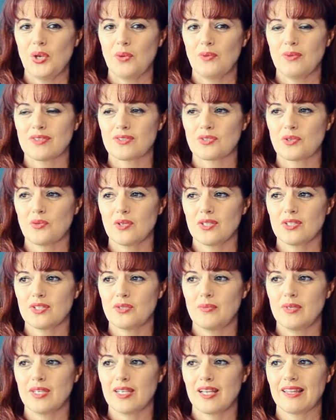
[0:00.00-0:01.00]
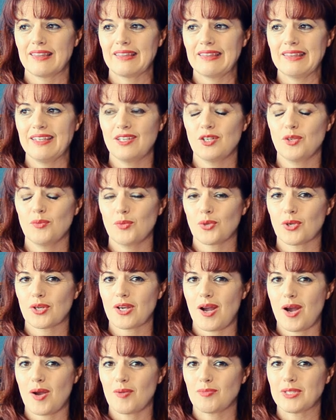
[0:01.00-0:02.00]
was going to be a little more
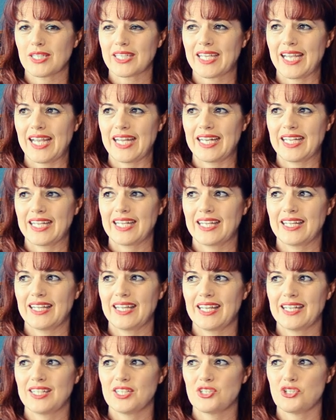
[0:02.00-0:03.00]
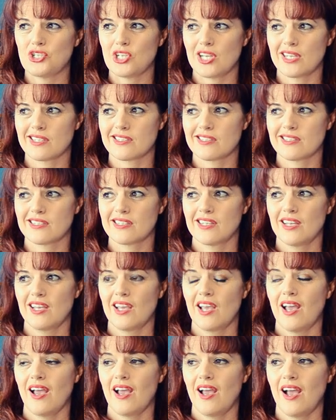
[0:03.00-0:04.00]
complicated than just,
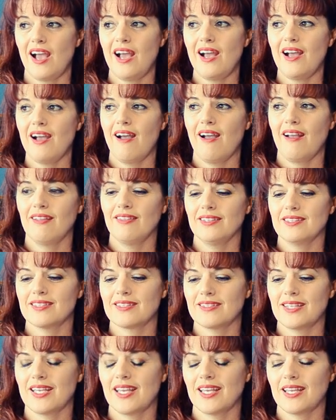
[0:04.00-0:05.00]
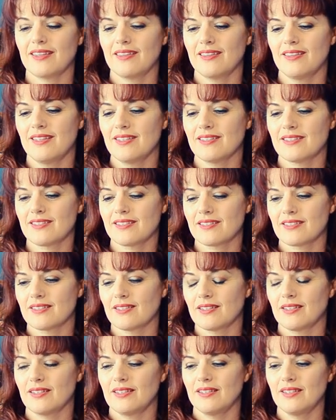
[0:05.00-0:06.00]
let's take this,
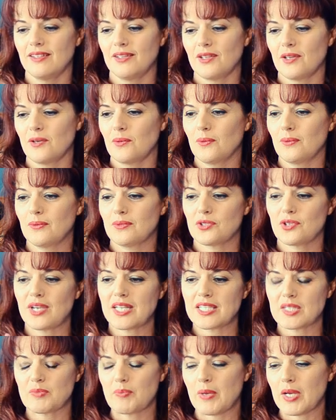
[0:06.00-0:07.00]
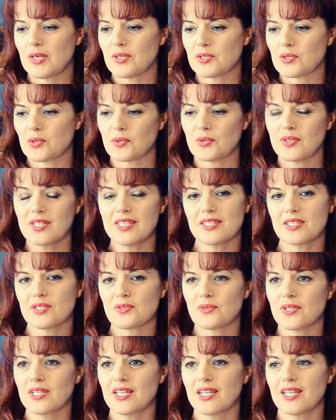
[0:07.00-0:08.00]
you know, transparent or green
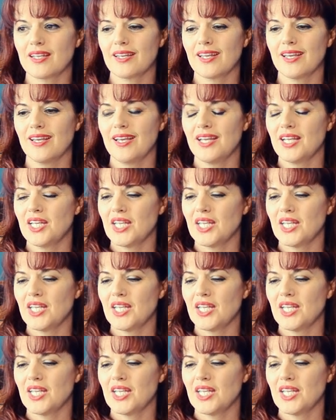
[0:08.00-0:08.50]
screen